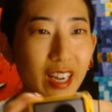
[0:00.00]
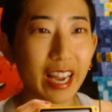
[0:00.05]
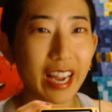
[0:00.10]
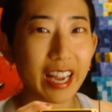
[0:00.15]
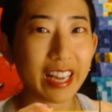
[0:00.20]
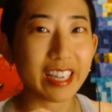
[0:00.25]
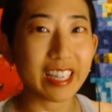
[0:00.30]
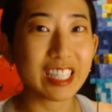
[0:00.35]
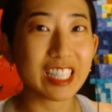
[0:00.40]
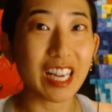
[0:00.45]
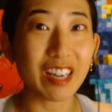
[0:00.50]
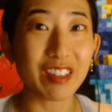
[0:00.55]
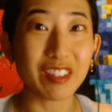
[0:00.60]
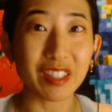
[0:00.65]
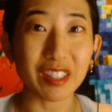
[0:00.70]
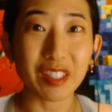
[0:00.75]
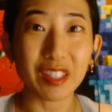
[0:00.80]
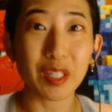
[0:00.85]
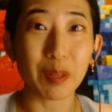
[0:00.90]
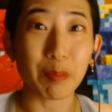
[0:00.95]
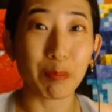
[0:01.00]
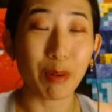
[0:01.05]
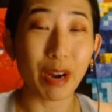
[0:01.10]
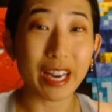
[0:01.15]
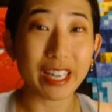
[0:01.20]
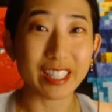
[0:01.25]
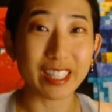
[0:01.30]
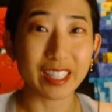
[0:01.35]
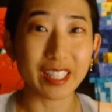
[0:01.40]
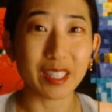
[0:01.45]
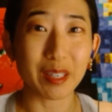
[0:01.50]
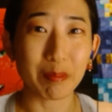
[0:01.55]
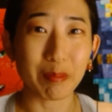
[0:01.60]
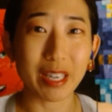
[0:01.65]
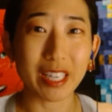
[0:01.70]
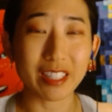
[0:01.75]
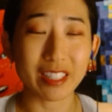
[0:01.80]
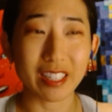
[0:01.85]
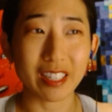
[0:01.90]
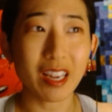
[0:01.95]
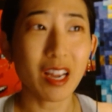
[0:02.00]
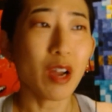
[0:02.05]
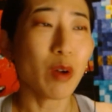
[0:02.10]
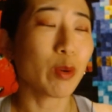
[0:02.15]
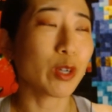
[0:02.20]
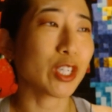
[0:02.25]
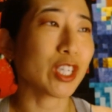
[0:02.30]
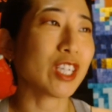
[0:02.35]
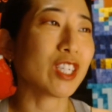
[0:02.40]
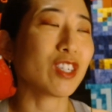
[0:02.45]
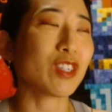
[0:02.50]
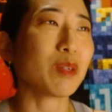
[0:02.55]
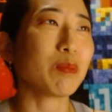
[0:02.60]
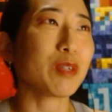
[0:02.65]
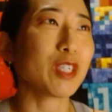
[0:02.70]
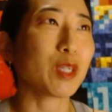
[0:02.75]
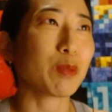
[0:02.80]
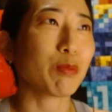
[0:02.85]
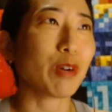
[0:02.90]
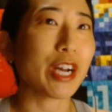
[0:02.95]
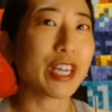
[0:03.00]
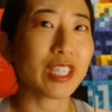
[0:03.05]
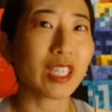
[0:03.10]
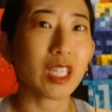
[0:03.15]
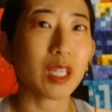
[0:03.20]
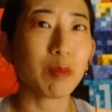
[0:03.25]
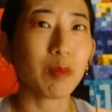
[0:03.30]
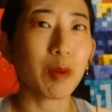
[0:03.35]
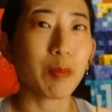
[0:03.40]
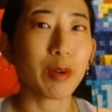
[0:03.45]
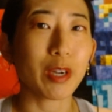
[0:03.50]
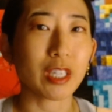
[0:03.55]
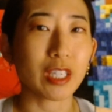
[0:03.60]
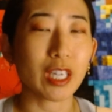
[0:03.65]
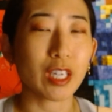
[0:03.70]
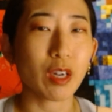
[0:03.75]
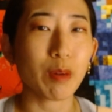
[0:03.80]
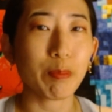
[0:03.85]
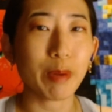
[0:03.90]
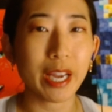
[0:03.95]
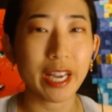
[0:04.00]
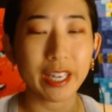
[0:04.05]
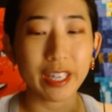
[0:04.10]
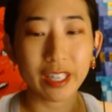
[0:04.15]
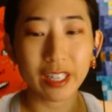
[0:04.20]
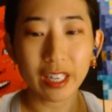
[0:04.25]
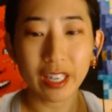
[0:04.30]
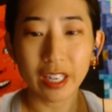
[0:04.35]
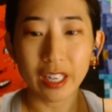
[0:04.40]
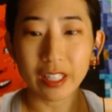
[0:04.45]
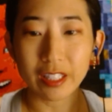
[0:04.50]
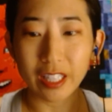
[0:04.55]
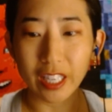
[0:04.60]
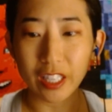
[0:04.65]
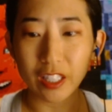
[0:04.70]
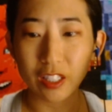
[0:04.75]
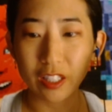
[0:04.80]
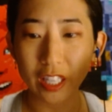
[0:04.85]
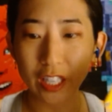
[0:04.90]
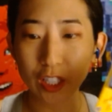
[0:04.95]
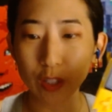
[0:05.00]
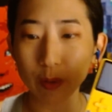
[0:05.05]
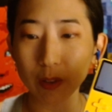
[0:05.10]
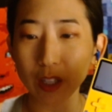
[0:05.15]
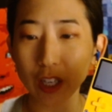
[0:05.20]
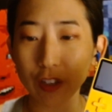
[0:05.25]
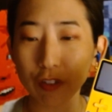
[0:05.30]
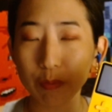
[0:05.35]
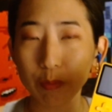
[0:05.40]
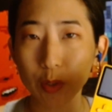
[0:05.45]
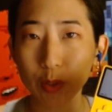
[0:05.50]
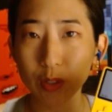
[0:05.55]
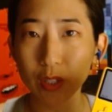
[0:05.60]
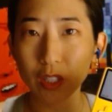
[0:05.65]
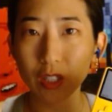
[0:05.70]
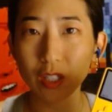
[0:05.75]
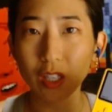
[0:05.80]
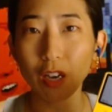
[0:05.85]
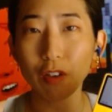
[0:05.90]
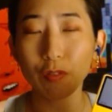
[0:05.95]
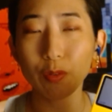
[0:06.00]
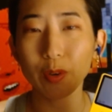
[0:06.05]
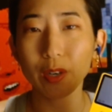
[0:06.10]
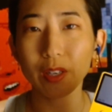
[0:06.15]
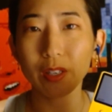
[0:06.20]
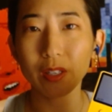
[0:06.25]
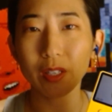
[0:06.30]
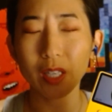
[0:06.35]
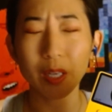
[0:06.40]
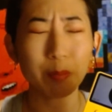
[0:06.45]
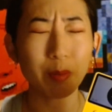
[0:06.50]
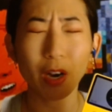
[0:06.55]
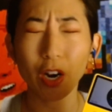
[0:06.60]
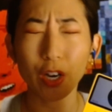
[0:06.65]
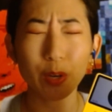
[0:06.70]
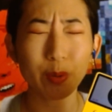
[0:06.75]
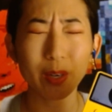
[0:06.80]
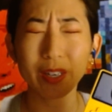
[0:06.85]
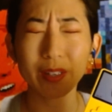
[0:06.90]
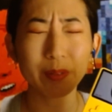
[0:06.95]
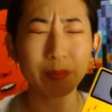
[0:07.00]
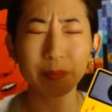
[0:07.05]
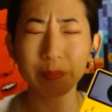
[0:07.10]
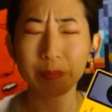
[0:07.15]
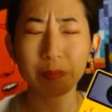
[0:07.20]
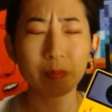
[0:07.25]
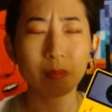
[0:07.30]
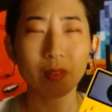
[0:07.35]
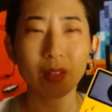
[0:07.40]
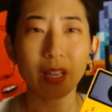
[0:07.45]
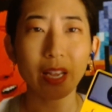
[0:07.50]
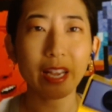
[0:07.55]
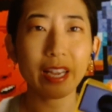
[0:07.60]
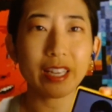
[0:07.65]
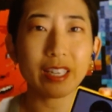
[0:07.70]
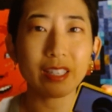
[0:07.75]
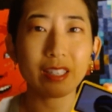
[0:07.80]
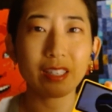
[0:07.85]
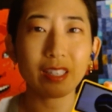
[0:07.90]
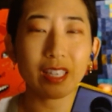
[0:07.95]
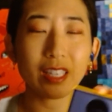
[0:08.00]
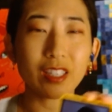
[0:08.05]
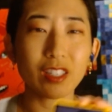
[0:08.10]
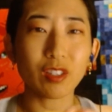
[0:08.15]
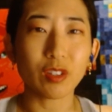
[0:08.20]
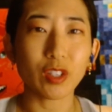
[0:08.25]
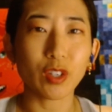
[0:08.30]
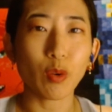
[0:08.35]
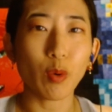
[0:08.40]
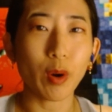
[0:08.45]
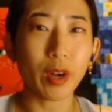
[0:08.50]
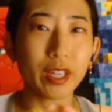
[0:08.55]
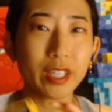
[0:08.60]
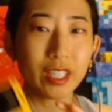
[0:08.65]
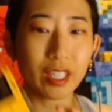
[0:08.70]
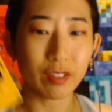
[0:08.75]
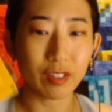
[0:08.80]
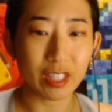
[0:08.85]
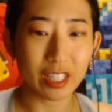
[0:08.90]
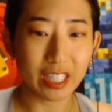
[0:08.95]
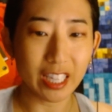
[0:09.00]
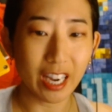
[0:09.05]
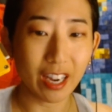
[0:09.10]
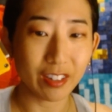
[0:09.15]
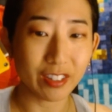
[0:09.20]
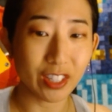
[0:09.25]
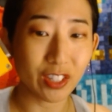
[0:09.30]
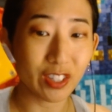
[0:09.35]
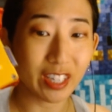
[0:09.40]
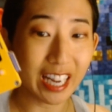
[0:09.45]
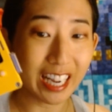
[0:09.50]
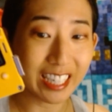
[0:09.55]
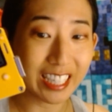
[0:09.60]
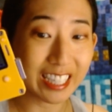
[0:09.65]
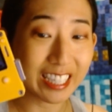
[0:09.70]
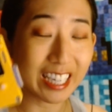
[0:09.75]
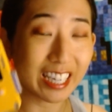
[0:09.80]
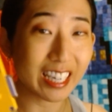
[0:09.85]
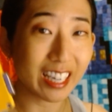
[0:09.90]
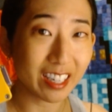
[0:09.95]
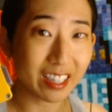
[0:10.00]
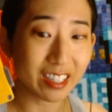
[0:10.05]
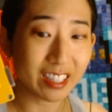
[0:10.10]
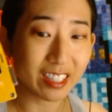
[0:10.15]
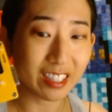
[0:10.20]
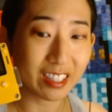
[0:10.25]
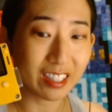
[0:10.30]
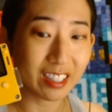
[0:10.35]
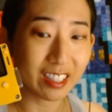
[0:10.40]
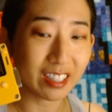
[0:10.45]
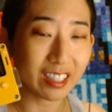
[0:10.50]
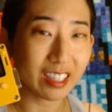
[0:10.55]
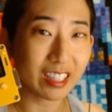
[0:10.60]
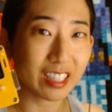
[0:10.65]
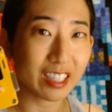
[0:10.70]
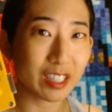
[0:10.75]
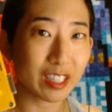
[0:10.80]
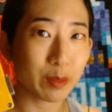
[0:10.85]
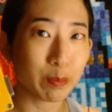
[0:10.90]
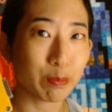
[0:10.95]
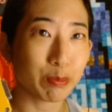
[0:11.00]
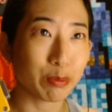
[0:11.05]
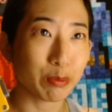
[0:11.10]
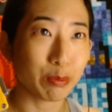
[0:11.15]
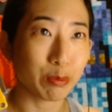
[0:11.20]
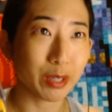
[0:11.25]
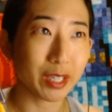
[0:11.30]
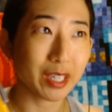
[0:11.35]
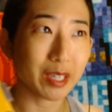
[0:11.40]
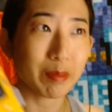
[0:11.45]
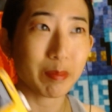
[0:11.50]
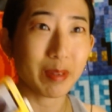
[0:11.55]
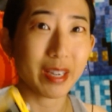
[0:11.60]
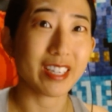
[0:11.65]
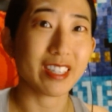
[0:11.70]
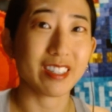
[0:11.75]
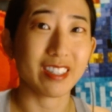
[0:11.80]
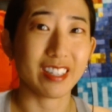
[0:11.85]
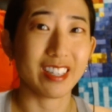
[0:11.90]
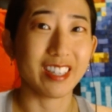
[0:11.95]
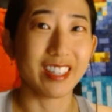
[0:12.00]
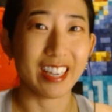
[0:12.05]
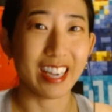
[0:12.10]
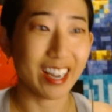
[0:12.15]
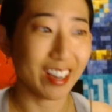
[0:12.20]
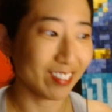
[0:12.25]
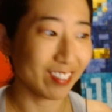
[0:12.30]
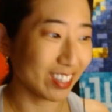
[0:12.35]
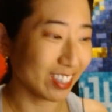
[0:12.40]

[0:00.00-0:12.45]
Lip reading: and it sounds surprisingly amazing. Which it shouldn't be surprising to me because I know Panic they do a lot of music software, hardware, and so the quality of the sound that you can actually get out of this thing is pretty amazing, I have to